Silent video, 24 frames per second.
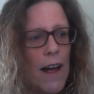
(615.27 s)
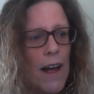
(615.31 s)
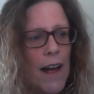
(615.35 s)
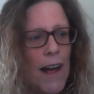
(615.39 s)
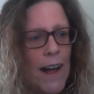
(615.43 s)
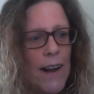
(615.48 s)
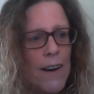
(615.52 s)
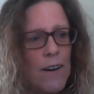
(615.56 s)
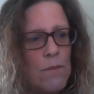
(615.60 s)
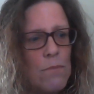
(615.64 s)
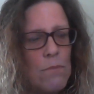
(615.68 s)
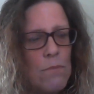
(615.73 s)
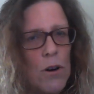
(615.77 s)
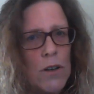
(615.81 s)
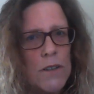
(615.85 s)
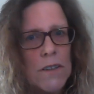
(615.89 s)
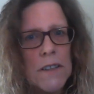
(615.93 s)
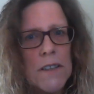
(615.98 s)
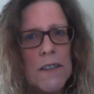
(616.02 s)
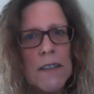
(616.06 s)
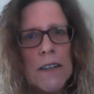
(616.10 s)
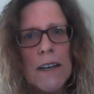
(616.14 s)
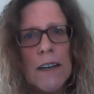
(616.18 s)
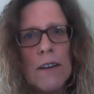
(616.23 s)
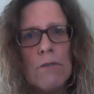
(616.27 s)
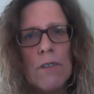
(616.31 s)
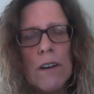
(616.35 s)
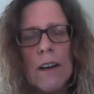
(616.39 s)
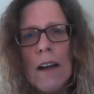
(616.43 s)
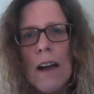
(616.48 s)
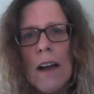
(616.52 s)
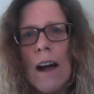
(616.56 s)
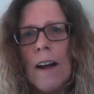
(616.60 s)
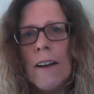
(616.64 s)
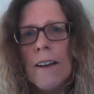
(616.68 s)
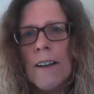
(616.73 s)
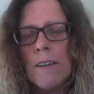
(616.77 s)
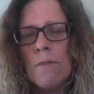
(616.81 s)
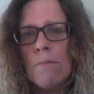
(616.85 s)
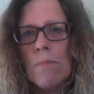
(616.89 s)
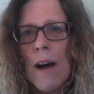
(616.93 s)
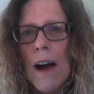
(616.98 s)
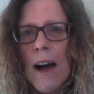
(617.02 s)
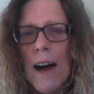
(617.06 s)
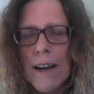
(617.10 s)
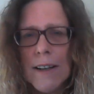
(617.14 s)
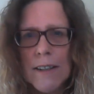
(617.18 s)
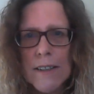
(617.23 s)
animosity regarding
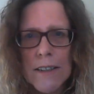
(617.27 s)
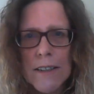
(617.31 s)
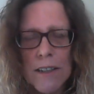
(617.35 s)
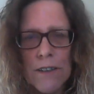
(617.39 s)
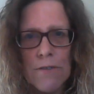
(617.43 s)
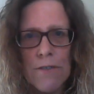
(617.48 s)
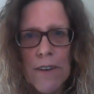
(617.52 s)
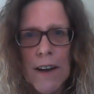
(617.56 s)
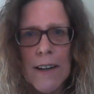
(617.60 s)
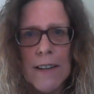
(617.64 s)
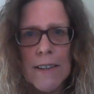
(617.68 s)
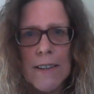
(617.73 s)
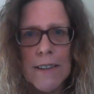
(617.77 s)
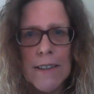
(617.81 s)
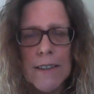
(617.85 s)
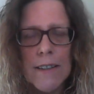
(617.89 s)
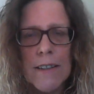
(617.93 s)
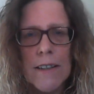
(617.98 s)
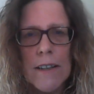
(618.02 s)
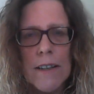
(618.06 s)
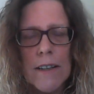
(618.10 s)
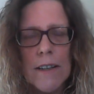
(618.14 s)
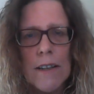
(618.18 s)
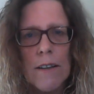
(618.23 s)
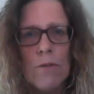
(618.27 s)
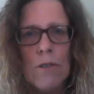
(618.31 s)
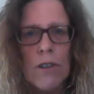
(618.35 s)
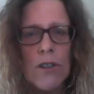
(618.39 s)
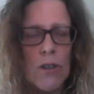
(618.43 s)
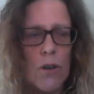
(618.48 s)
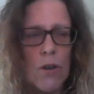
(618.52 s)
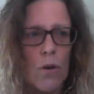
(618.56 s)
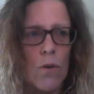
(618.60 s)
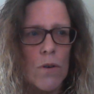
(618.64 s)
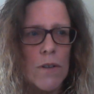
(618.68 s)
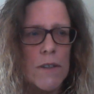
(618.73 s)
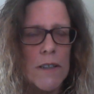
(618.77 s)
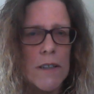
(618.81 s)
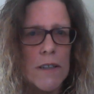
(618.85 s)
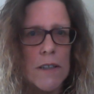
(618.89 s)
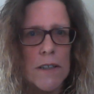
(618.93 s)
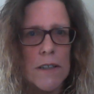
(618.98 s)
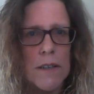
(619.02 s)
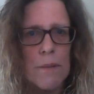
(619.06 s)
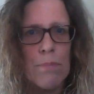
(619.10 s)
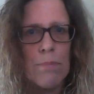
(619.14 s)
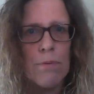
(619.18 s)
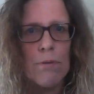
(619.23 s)
past events, which
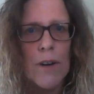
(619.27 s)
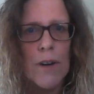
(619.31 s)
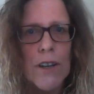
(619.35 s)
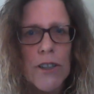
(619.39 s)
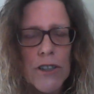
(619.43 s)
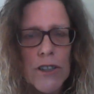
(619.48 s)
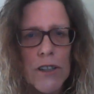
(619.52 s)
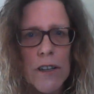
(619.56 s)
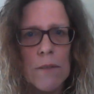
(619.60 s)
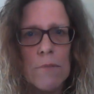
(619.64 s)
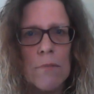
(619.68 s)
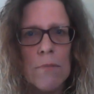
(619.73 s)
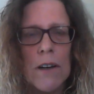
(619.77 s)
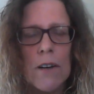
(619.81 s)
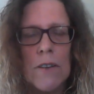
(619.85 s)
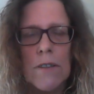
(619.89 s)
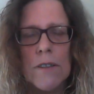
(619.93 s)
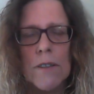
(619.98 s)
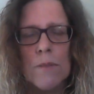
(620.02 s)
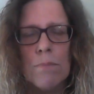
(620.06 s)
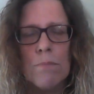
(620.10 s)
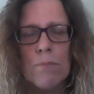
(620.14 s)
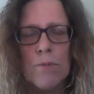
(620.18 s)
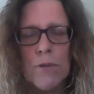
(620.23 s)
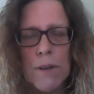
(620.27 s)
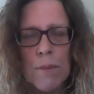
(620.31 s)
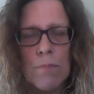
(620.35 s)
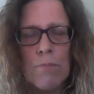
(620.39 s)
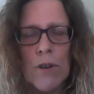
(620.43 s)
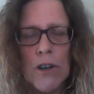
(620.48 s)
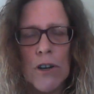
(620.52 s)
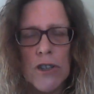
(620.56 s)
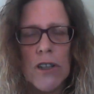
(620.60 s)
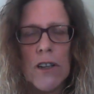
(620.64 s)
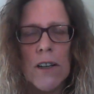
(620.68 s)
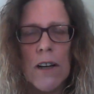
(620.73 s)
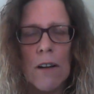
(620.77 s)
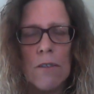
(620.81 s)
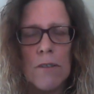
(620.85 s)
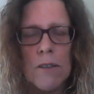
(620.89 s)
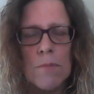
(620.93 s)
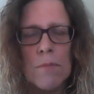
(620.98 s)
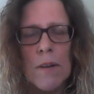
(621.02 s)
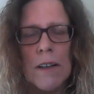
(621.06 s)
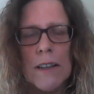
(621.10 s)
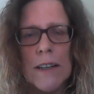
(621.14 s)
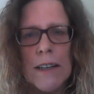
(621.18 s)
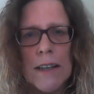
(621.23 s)
causes depression, because depression
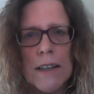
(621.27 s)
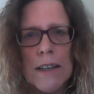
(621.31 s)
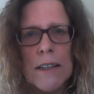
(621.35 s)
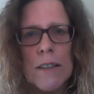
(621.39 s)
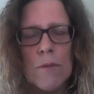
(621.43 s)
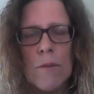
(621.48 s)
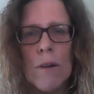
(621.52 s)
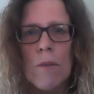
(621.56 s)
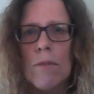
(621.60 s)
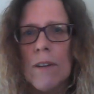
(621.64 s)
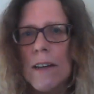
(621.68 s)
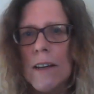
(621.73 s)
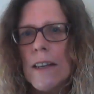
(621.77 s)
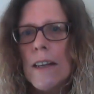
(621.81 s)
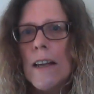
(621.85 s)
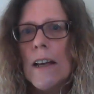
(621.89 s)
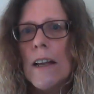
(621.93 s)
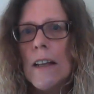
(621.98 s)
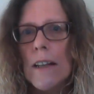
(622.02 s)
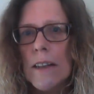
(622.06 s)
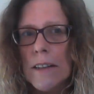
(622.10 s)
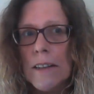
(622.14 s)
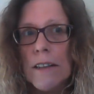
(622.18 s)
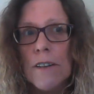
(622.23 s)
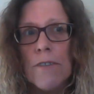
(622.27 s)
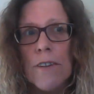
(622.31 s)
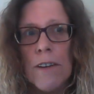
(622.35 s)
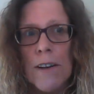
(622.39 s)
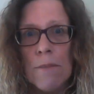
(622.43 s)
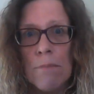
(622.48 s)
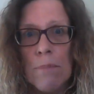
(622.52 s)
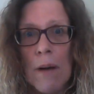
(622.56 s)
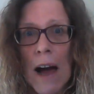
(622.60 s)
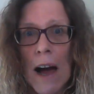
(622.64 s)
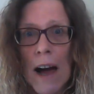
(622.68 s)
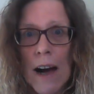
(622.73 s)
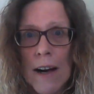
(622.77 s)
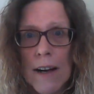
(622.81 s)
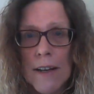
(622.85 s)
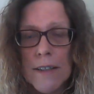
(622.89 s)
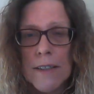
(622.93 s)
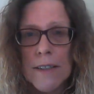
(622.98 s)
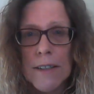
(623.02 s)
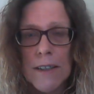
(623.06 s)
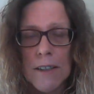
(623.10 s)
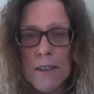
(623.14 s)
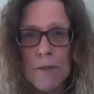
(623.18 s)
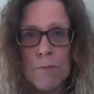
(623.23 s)
ultimately is when we live in
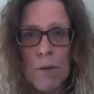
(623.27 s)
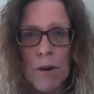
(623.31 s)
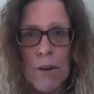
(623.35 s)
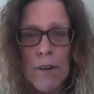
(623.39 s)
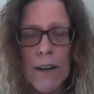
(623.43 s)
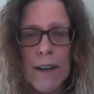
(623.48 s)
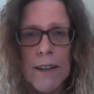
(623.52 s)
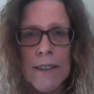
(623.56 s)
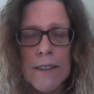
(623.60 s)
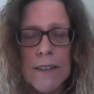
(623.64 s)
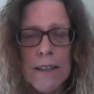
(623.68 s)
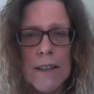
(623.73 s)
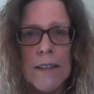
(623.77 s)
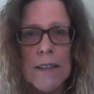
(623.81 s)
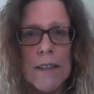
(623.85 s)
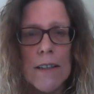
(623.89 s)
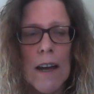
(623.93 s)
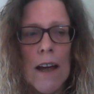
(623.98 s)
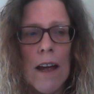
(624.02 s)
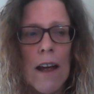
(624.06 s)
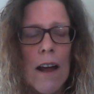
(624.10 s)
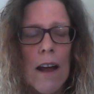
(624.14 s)
past experiences,